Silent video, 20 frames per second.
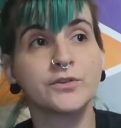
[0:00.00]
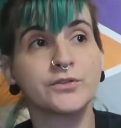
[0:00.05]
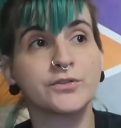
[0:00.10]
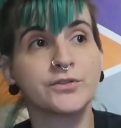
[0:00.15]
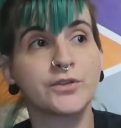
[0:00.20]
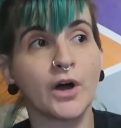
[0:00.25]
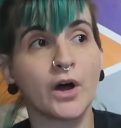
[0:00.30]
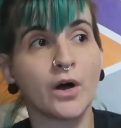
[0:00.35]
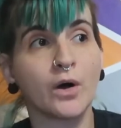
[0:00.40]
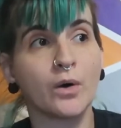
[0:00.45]

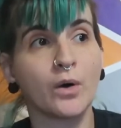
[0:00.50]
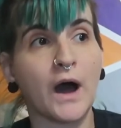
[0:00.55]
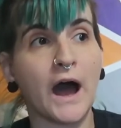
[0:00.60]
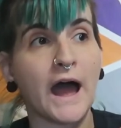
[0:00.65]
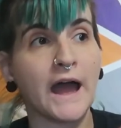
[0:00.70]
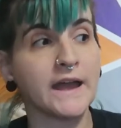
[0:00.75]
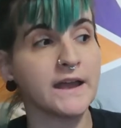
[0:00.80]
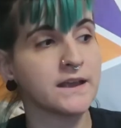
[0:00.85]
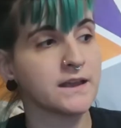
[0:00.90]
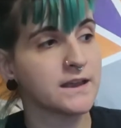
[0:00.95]
So
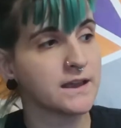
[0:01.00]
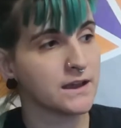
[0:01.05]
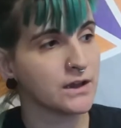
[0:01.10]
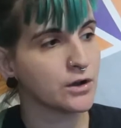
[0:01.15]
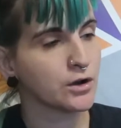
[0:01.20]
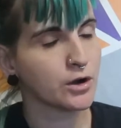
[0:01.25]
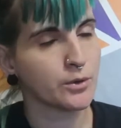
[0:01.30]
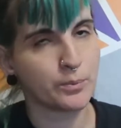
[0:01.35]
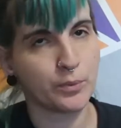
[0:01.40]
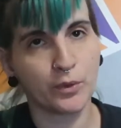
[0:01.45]
I
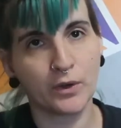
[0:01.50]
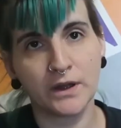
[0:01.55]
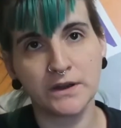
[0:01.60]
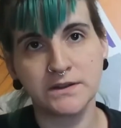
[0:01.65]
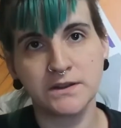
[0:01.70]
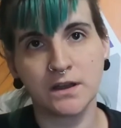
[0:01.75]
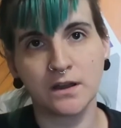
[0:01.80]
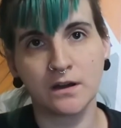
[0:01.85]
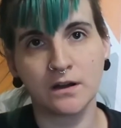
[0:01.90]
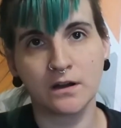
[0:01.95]
get her
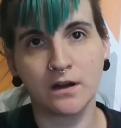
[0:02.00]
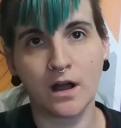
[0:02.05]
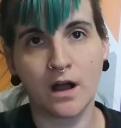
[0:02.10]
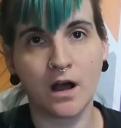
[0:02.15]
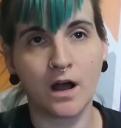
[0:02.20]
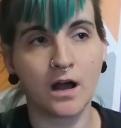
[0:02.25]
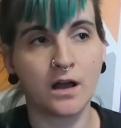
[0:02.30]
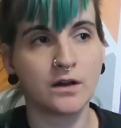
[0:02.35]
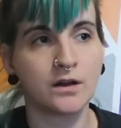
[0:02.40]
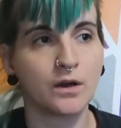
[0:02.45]
point here
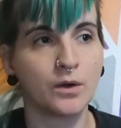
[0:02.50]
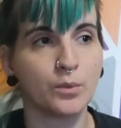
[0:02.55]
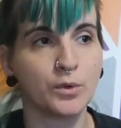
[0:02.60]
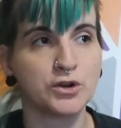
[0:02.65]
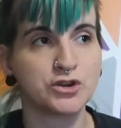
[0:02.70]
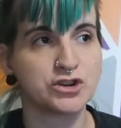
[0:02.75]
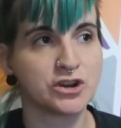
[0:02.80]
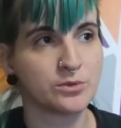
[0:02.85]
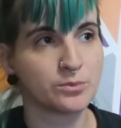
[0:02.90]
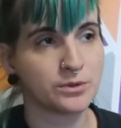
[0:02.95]
on
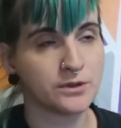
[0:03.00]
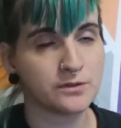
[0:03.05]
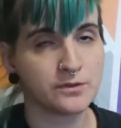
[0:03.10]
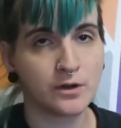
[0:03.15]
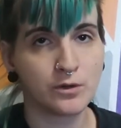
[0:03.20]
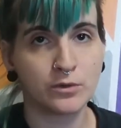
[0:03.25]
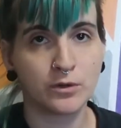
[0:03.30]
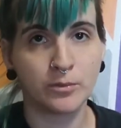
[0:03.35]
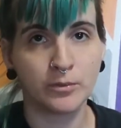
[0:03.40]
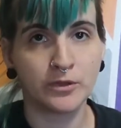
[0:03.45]
we shouldn't believe
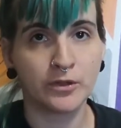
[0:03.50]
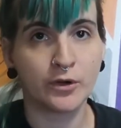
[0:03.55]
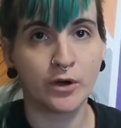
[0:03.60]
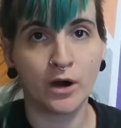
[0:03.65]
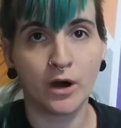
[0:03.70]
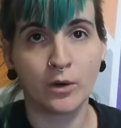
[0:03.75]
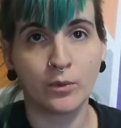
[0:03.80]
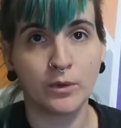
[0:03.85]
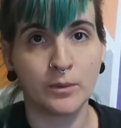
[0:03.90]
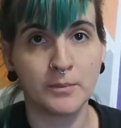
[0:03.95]
all women. There
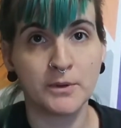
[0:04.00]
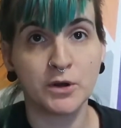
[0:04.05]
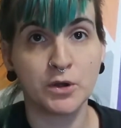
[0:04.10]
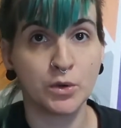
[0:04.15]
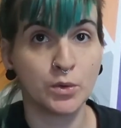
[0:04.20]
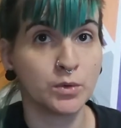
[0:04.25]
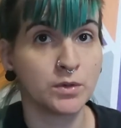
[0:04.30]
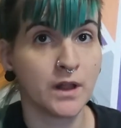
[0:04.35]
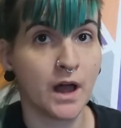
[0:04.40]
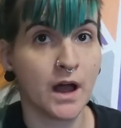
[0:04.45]
are women
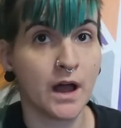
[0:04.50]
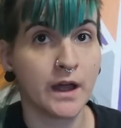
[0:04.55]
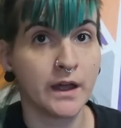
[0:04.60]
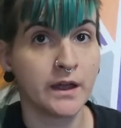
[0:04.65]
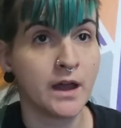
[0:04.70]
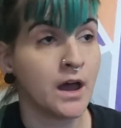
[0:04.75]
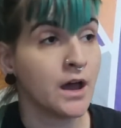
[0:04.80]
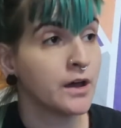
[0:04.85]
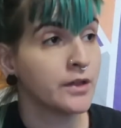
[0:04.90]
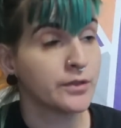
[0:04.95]
who lie.